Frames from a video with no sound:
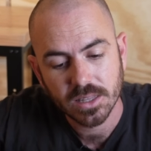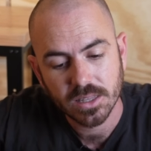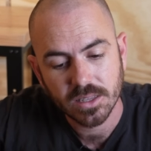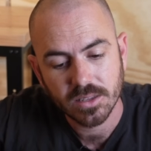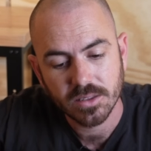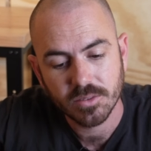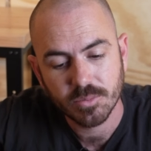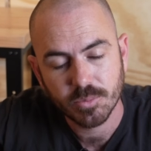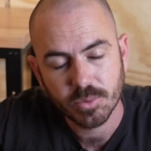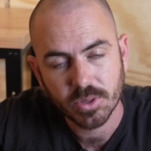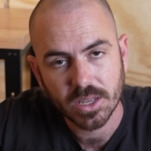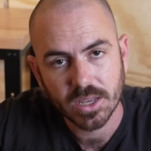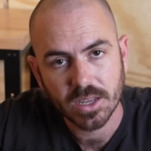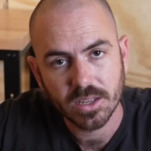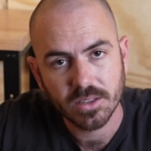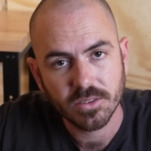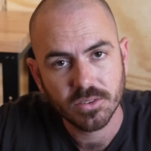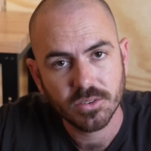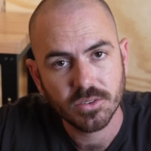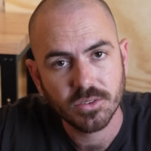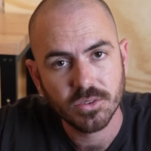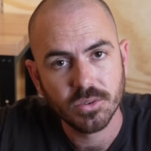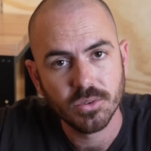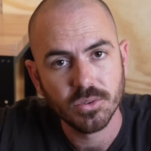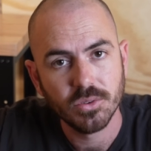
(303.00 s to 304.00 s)
these
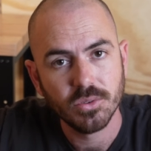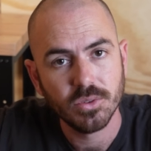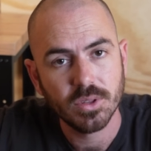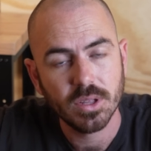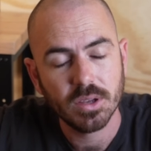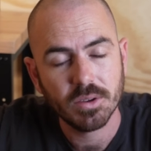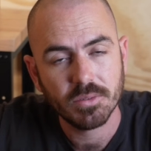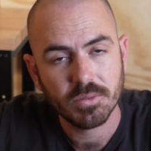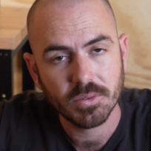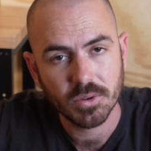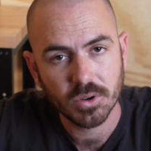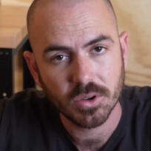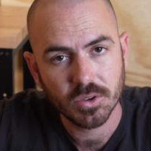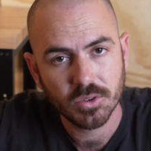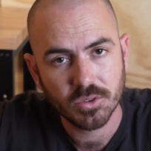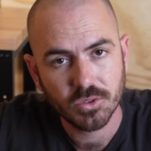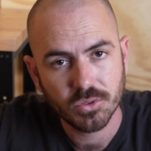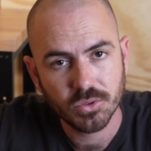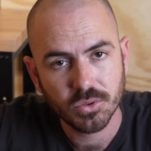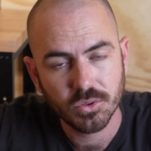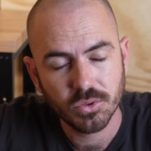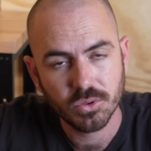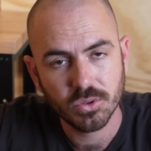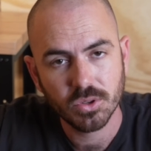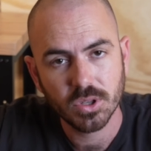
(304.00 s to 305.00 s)
plants to their first
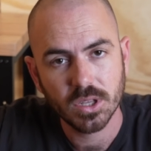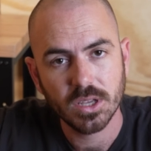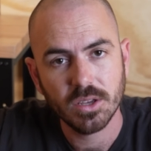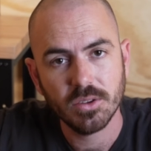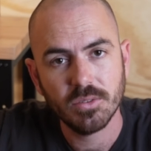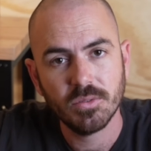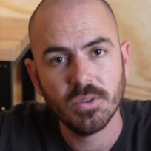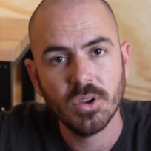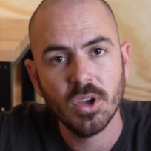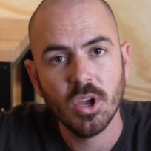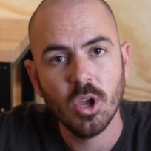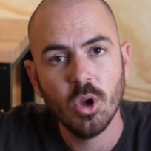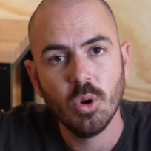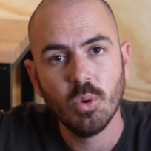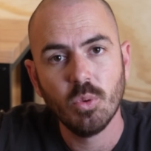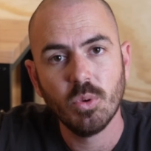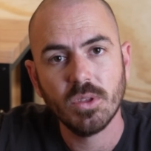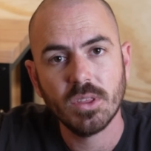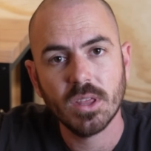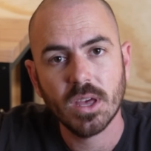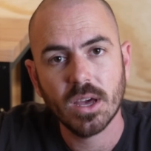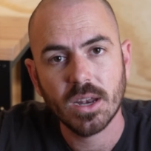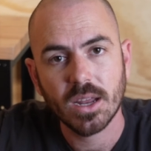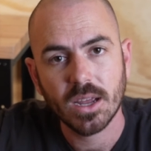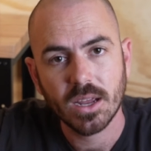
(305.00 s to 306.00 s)
true leaf
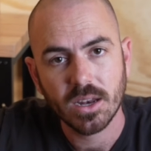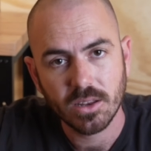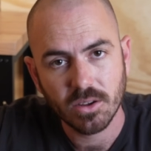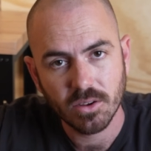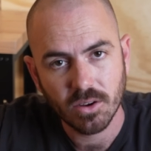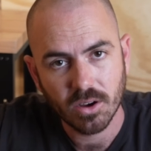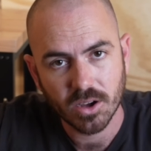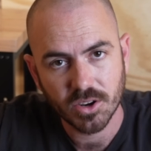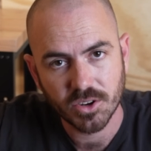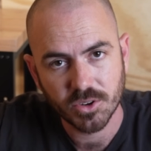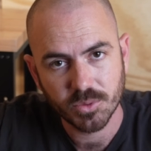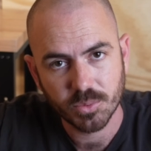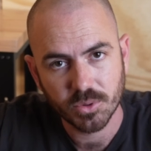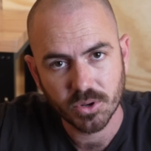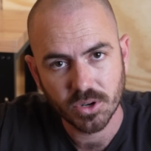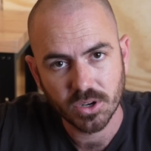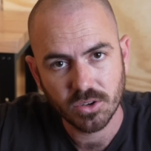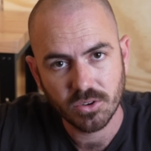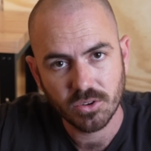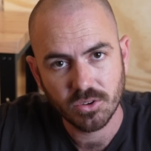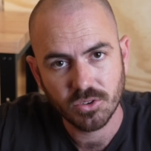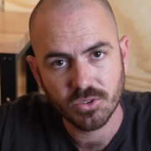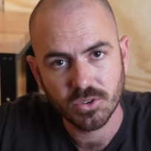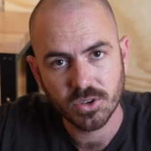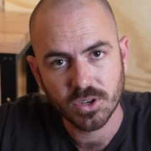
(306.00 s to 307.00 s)
without any hydroponic
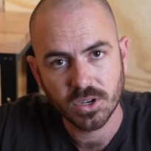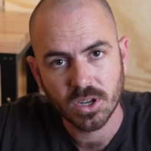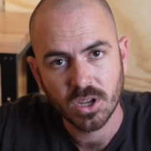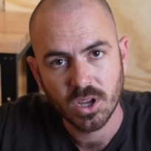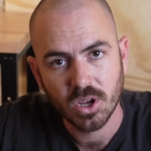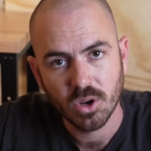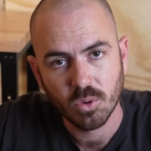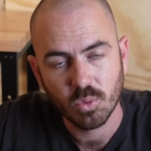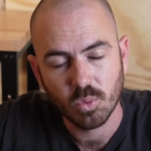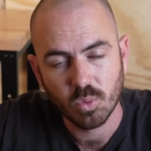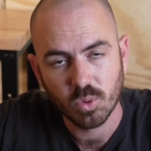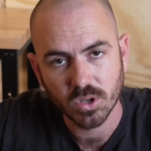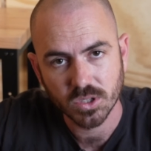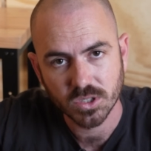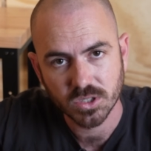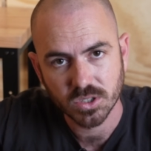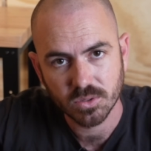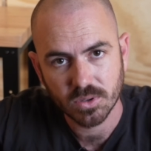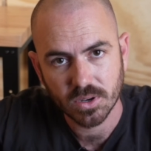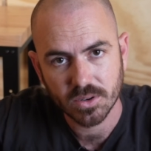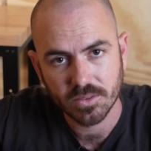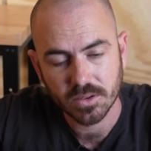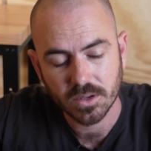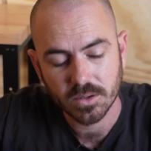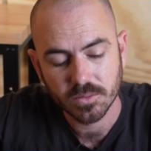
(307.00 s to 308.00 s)
nutrient
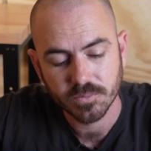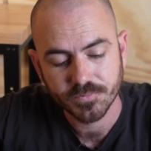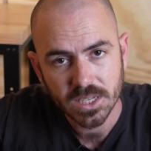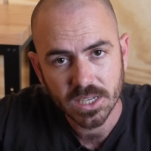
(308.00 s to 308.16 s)
whatsoever.